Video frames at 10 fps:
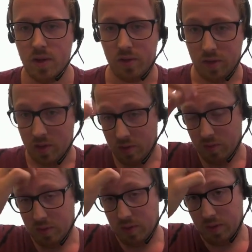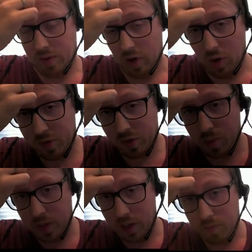So the home
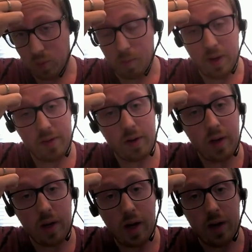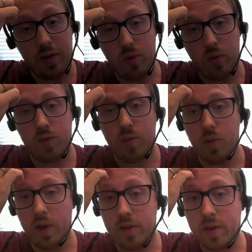screen will basically guide you through
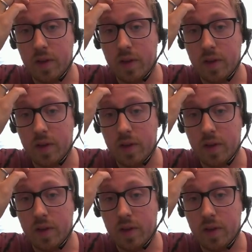each and